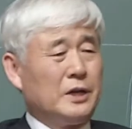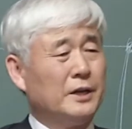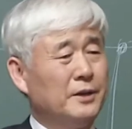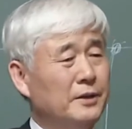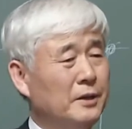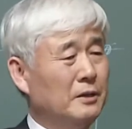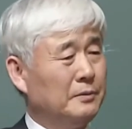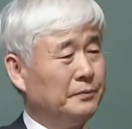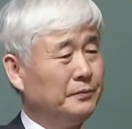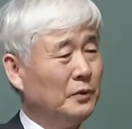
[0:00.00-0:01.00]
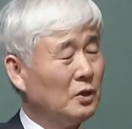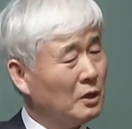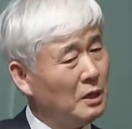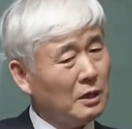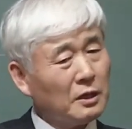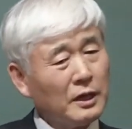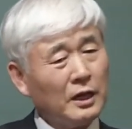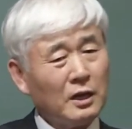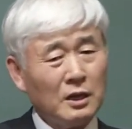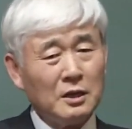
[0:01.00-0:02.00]
at this level if we
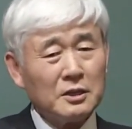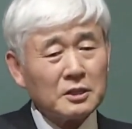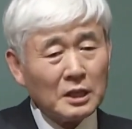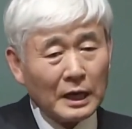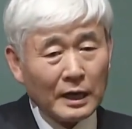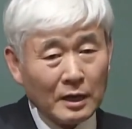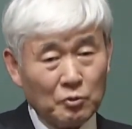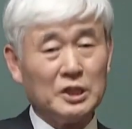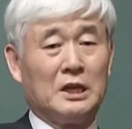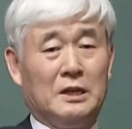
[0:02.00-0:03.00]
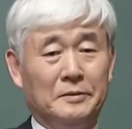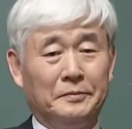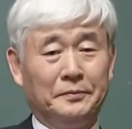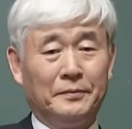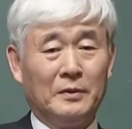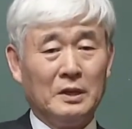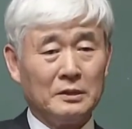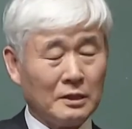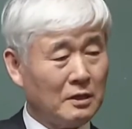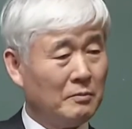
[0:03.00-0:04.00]
want to survive and be in a
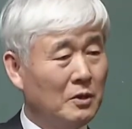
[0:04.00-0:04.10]
state of